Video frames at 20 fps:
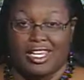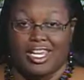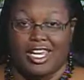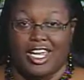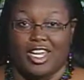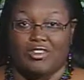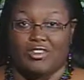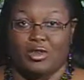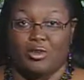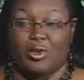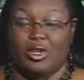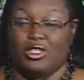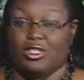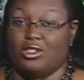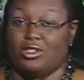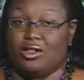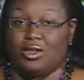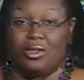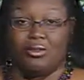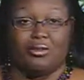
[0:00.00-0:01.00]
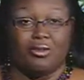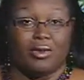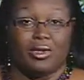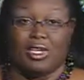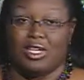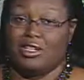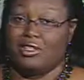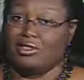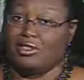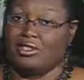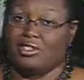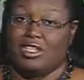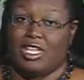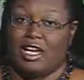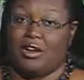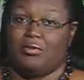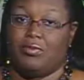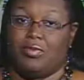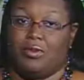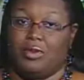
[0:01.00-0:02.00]
Everyone, the 4 years is
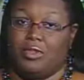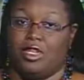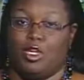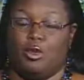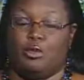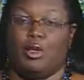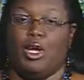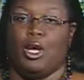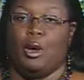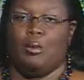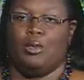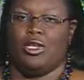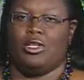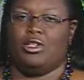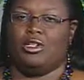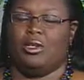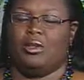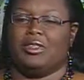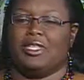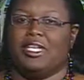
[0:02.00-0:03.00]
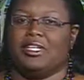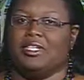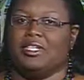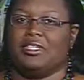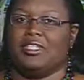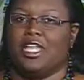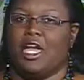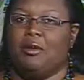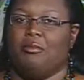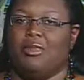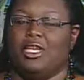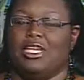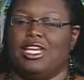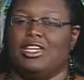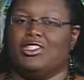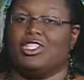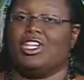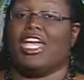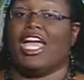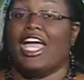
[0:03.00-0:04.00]
not for them. But that does not mean
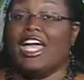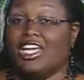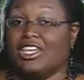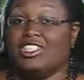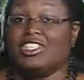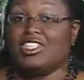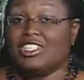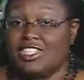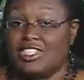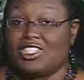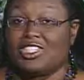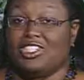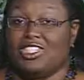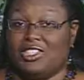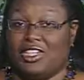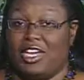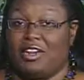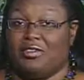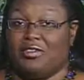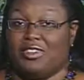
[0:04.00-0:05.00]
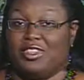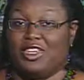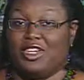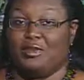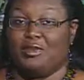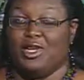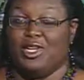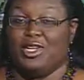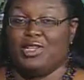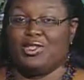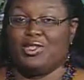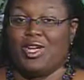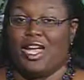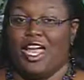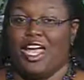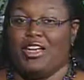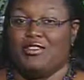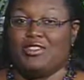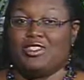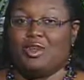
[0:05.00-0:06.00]
education is still not for them. So I
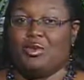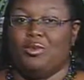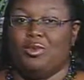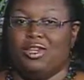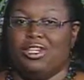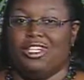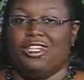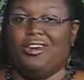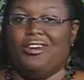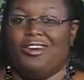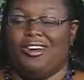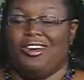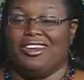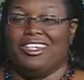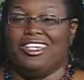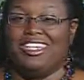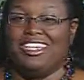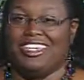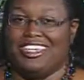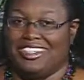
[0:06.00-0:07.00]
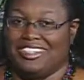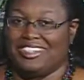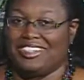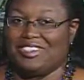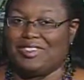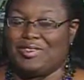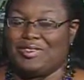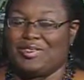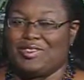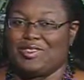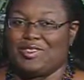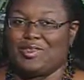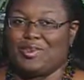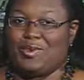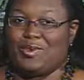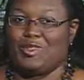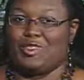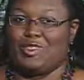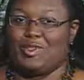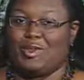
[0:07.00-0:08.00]
have someone on here who's
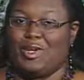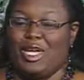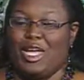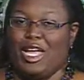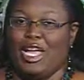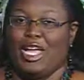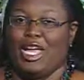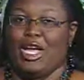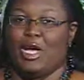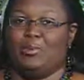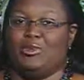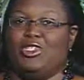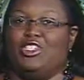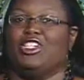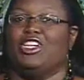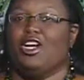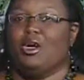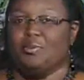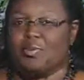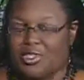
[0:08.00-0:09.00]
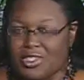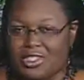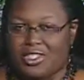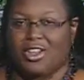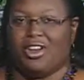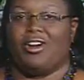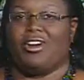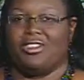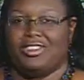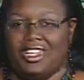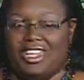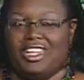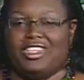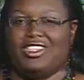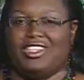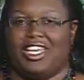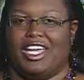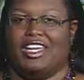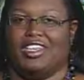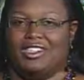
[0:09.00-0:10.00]
going to help jumpstart the
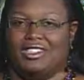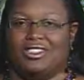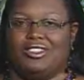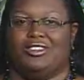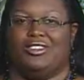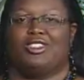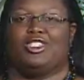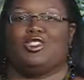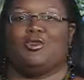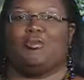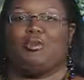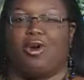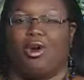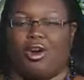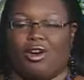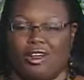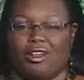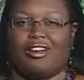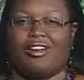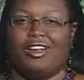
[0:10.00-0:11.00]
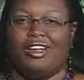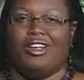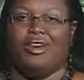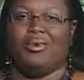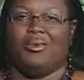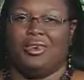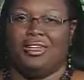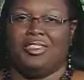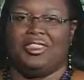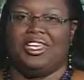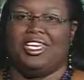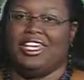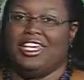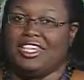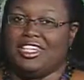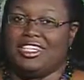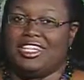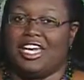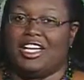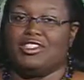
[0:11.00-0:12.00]
educational spark
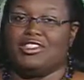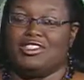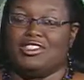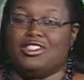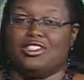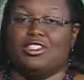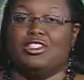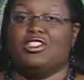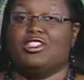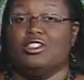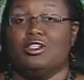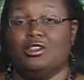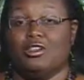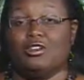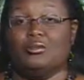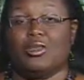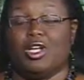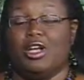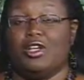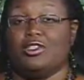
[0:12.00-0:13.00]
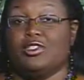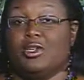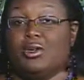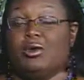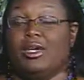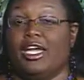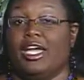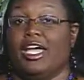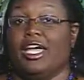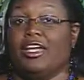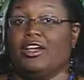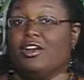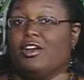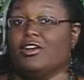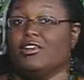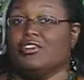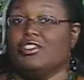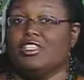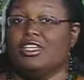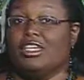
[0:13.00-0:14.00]
within not just the children, but also
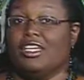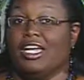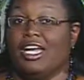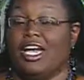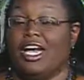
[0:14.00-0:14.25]
encourage the